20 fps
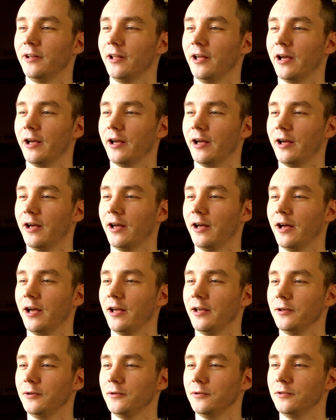
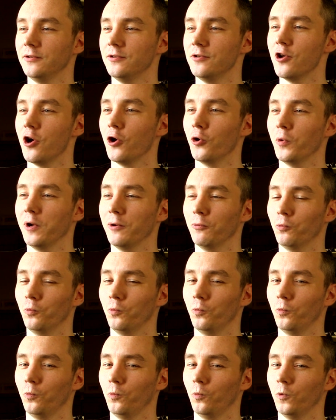I know it
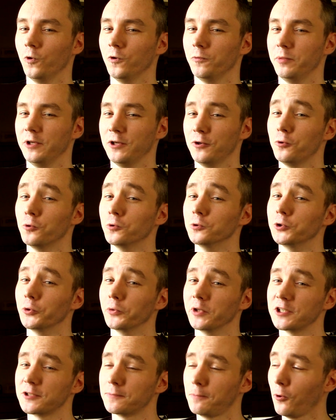would be cool to
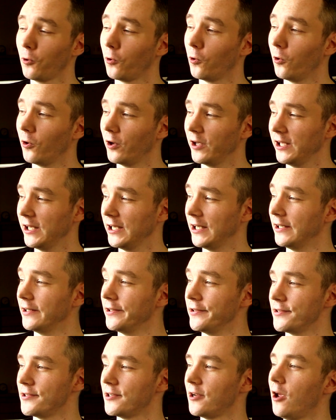explore
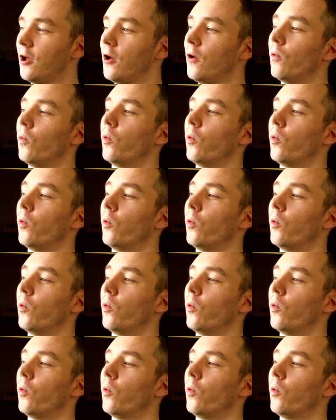is,